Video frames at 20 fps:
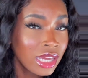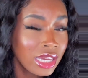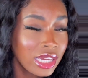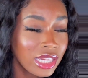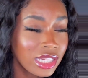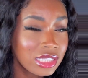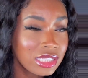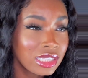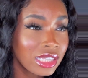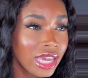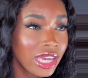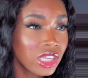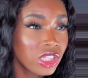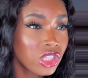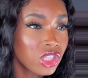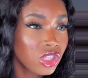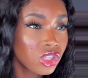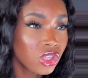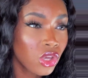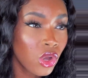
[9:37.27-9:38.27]
It's like
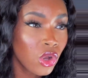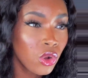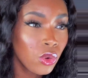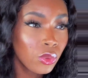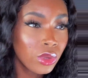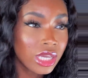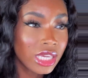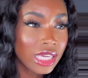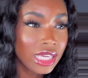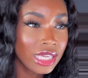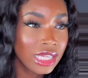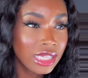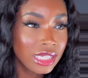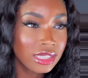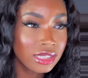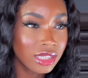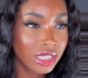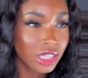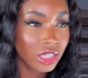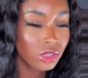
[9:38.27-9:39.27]
so
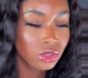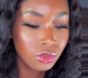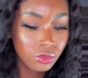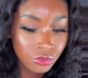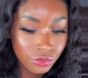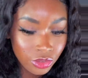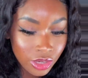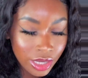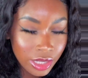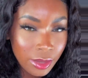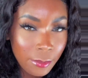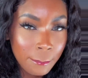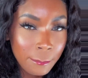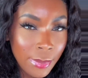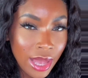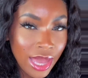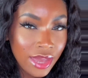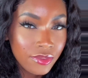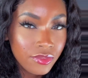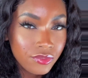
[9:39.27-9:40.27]
easy to run
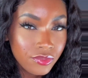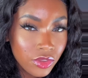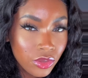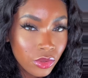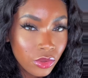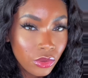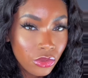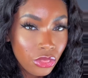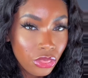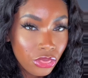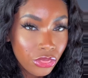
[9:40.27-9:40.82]
my finger